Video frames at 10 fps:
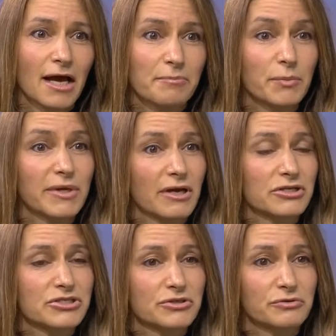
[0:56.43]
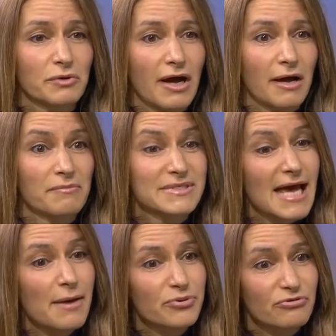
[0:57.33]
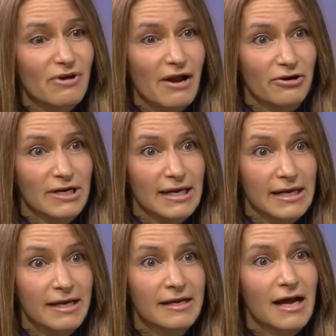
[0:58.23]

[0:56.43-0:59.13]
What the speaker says: but we're going to temporarily